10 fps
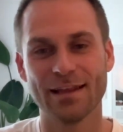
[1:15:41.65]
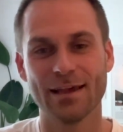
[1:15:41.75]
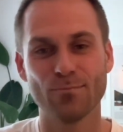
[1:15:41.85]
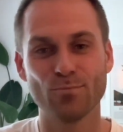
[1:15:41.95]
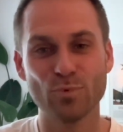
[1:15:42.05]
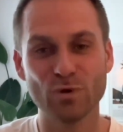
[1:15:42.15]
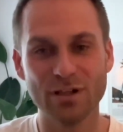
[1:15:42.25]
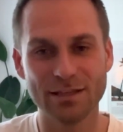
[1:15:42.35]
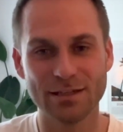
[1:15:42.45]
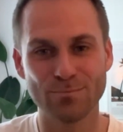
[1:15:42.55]
a
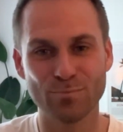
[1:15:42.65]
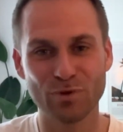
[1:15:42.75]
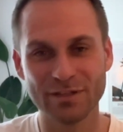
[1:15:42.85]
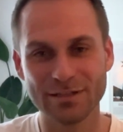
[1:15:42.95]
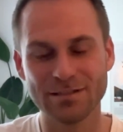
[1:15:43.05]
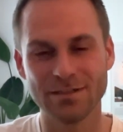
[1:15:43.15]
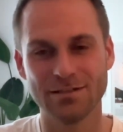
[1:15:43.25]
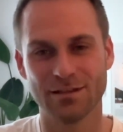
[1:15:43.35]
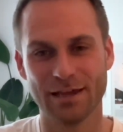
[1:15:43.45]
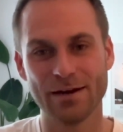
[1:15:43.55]
brilliant
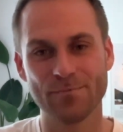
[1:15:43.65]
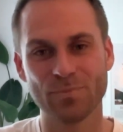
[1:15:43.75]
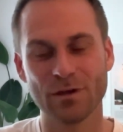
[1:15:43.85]
teacher there